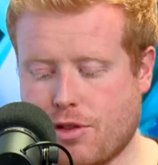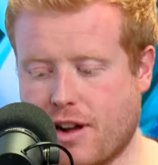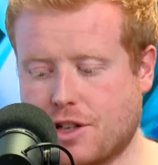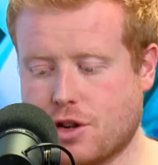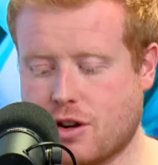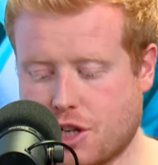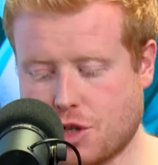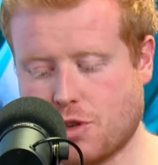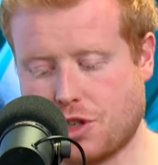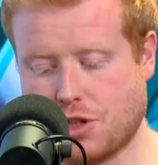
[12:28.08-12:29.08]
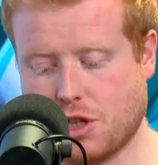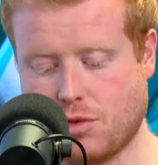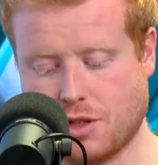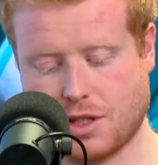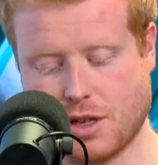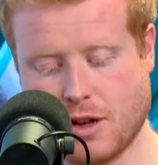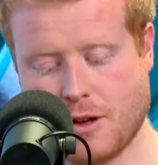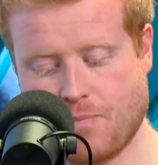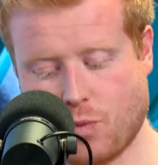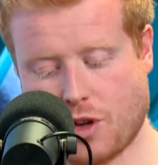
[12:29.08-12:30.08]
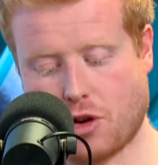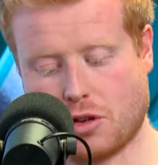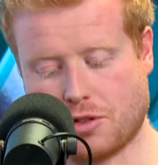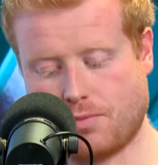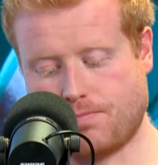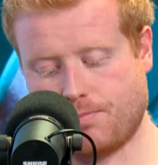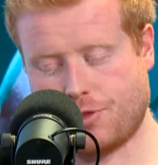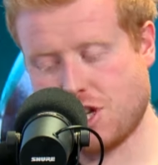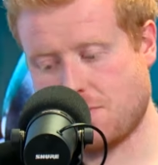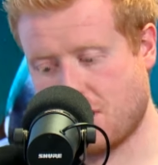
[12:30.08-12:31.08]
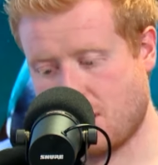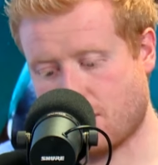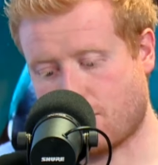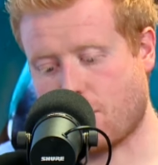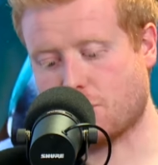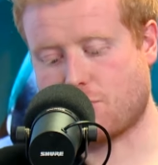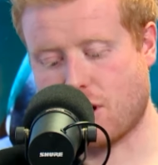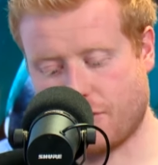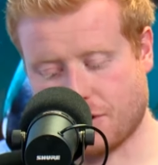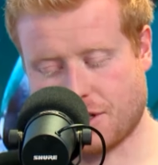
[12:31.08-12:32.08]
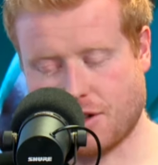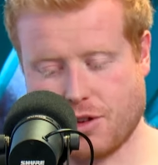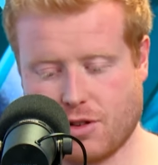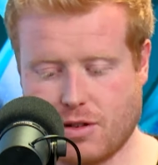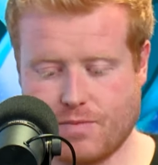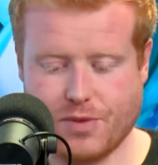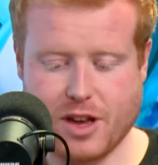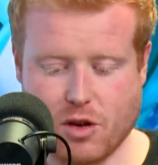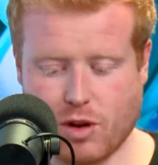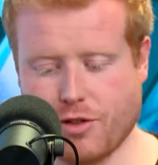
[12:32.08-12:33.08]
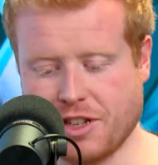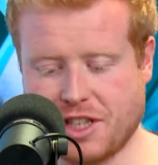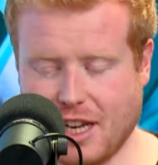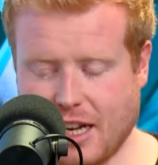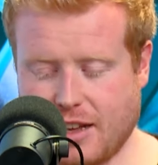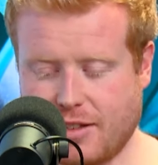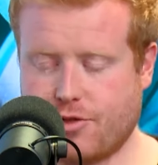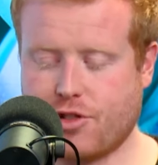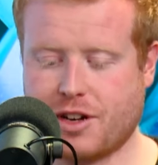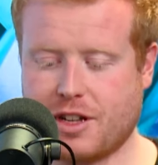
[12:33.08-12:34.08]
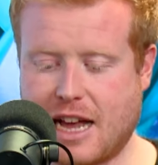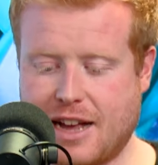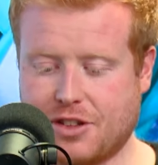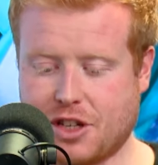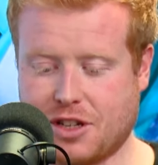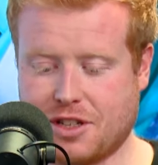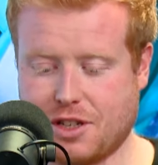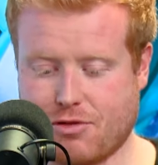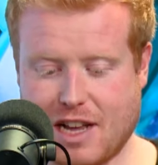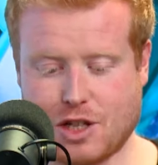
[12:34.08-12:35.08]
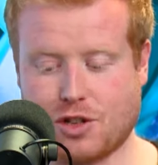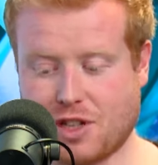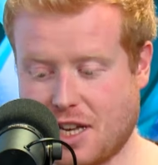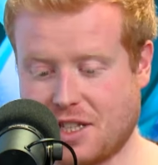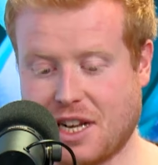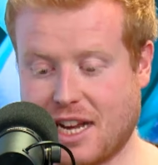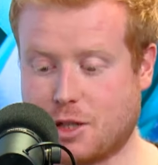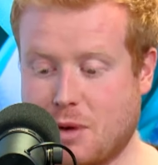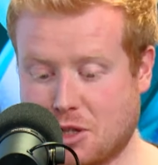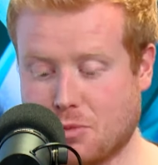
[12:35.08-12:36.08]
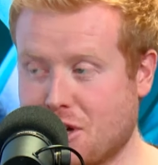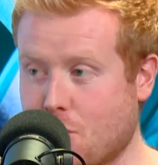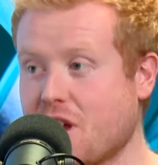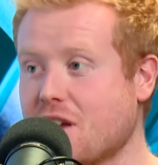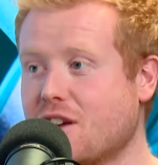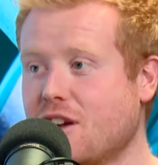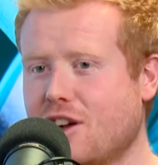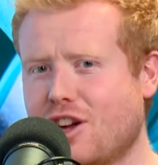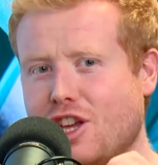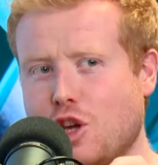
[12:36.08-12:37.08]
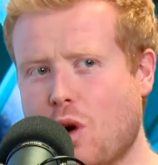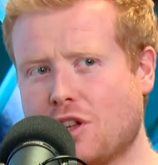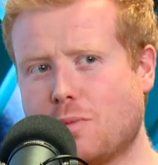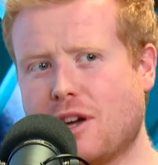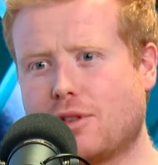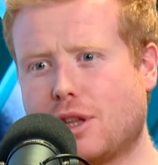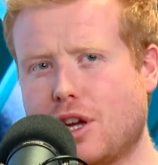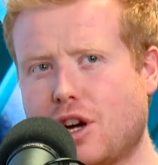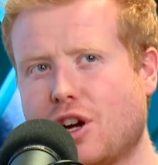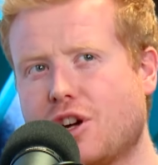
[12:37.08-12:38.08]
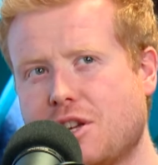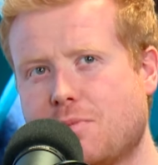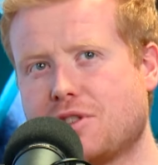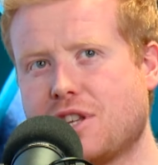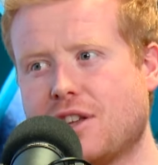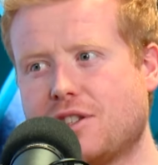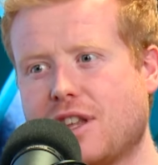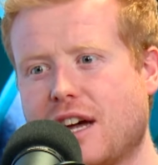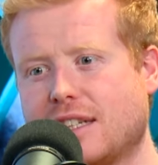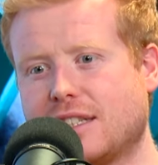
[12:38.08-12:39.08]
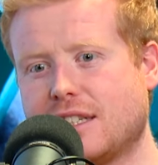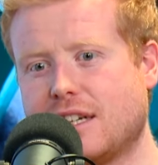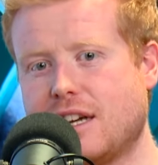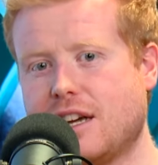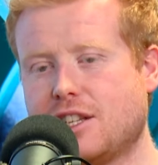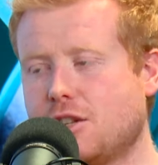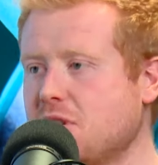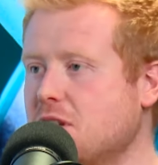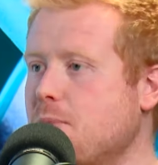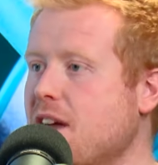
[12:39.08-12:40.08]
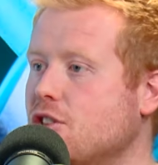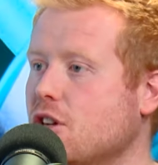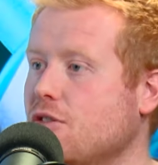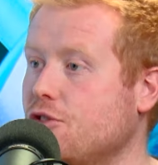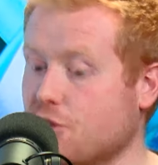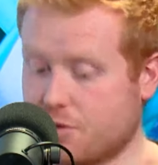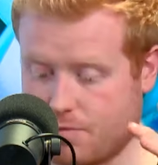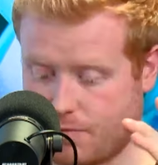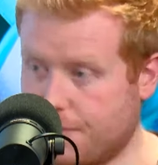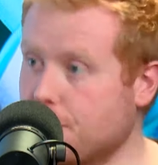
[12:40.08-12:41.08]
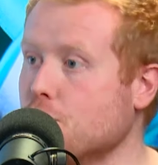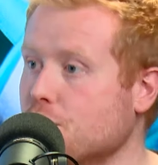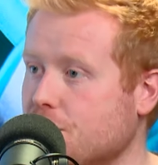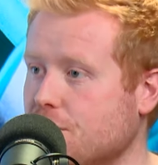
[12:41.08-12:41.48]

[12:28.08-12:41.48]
the restaurant kitchen, what you do is, we call it GP or gross profit. So what you're ideally trying to land on is your restaurant takes in X amount of money a week. You want about 30% of that to be spent on just food,